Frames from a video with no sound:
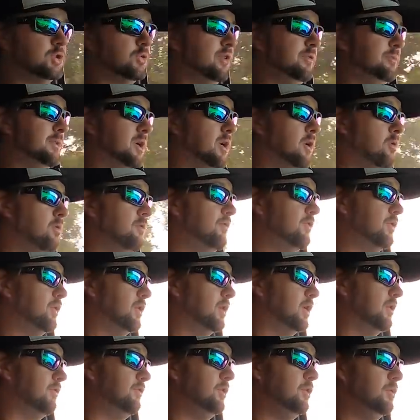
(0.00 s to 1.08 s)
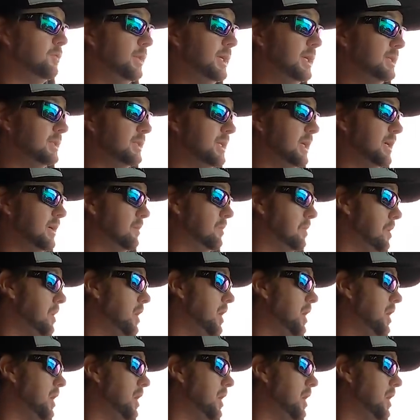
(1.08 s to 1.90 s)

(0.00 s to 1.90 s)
so we've been home for a few weeks now.